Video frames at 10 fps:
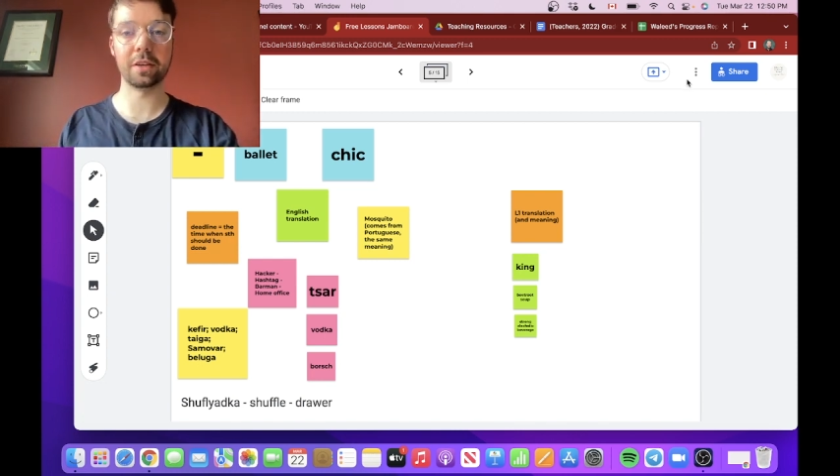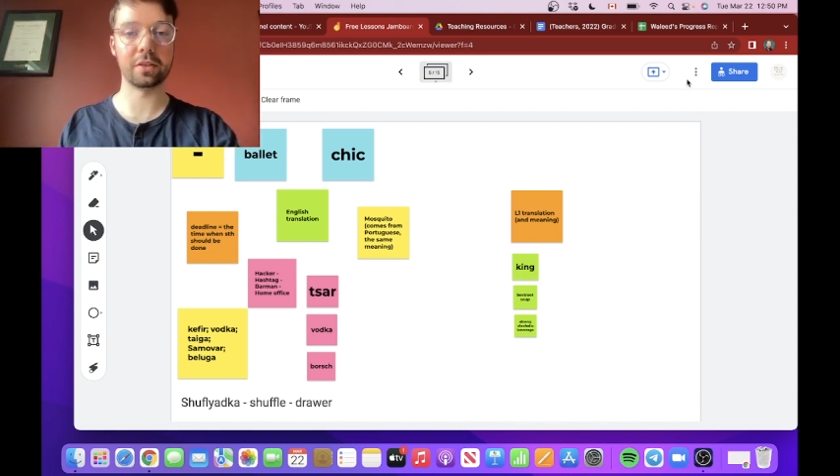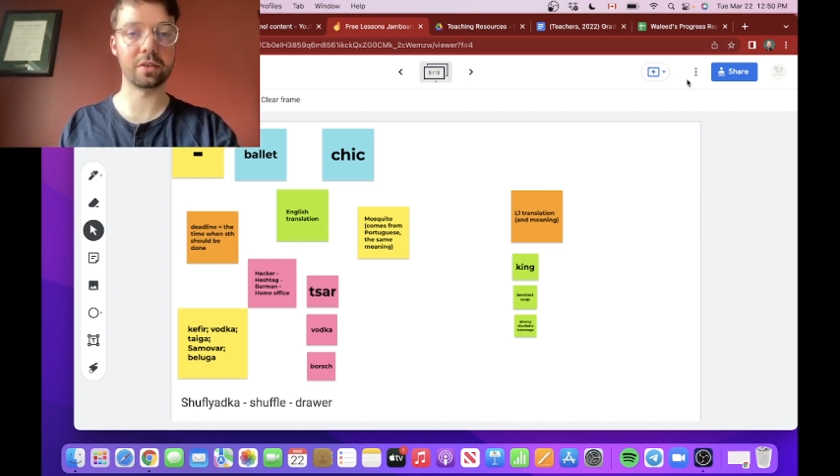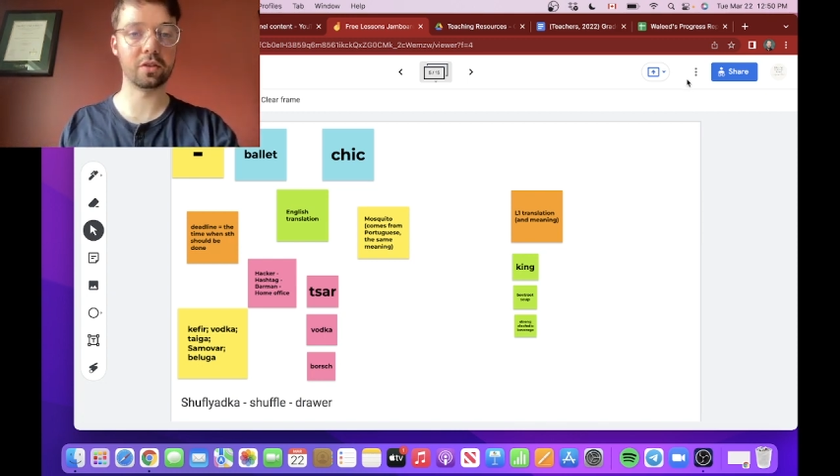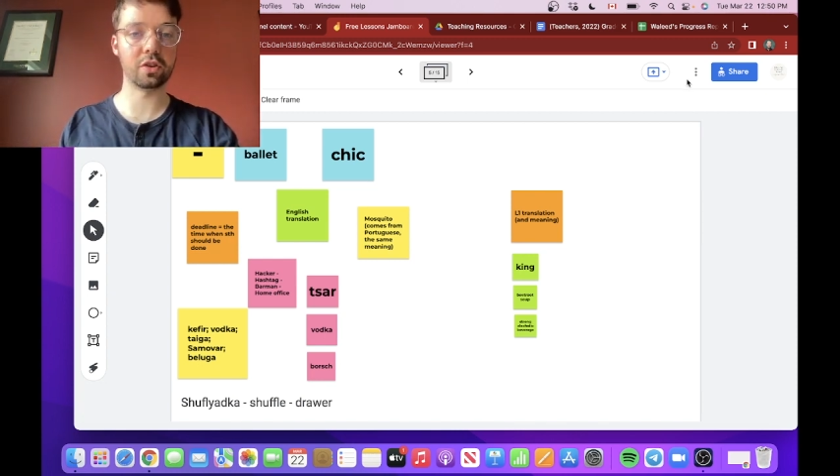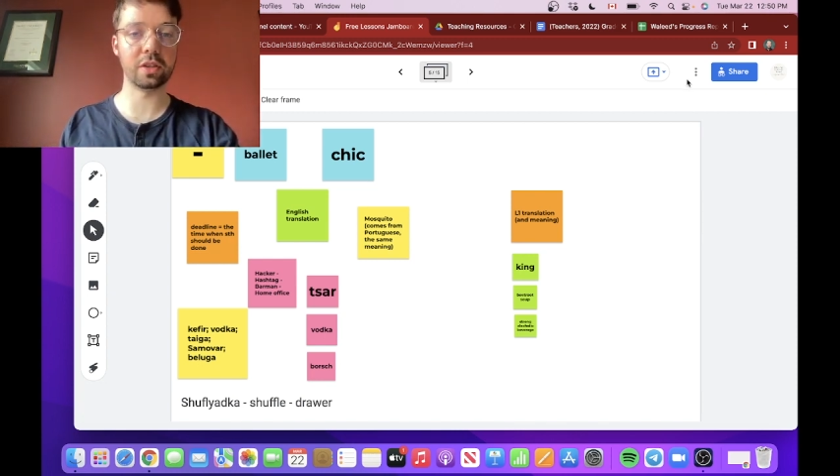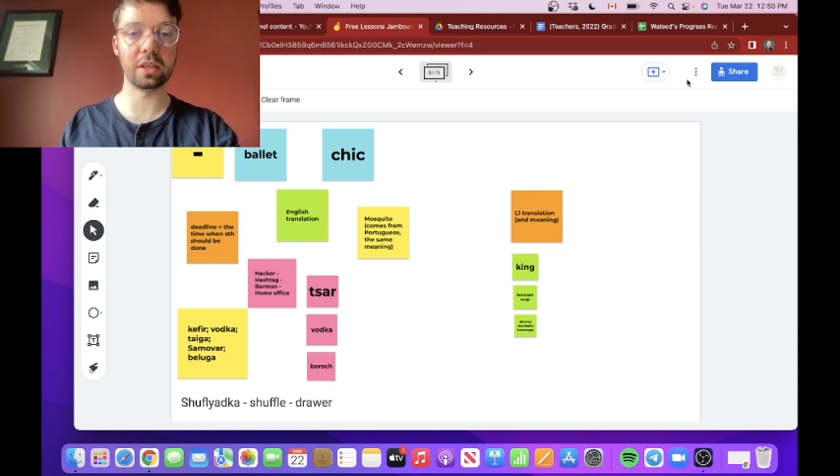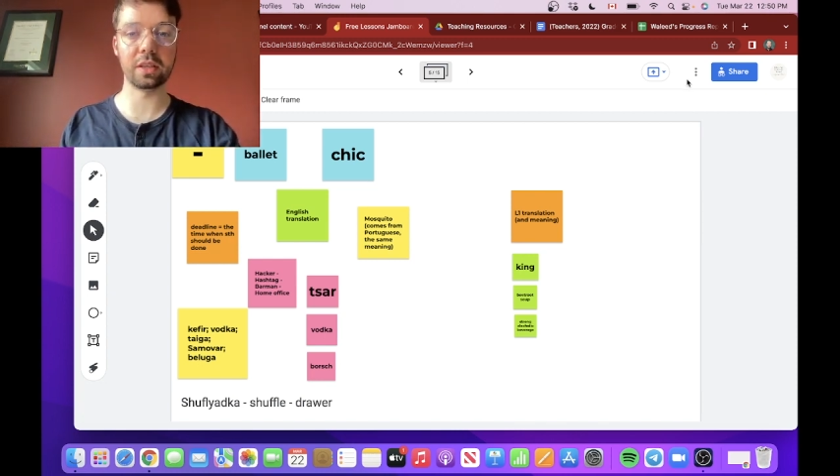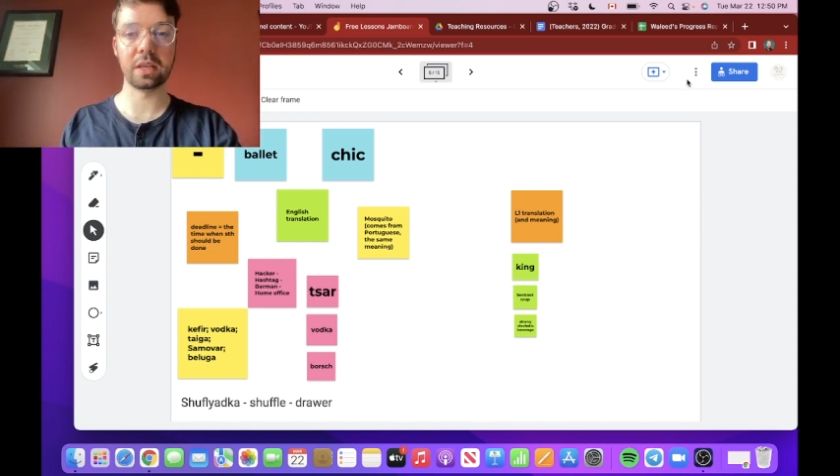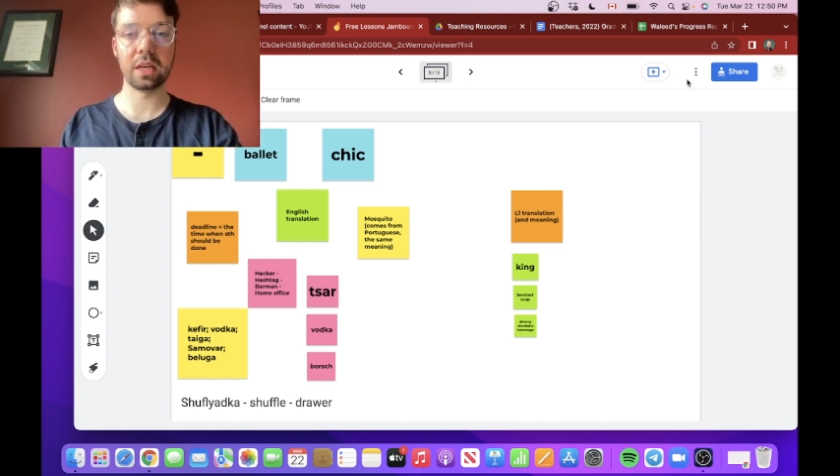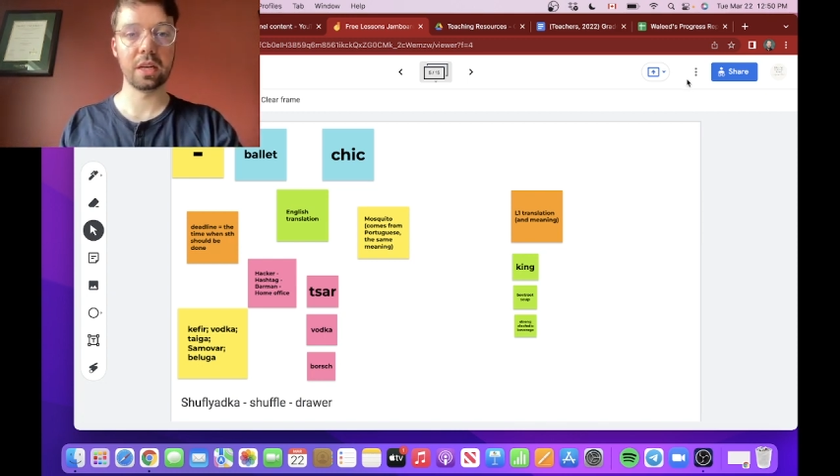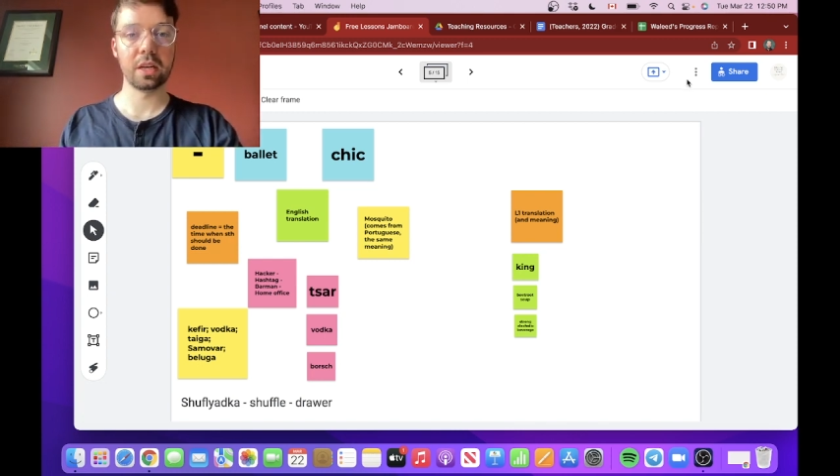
and she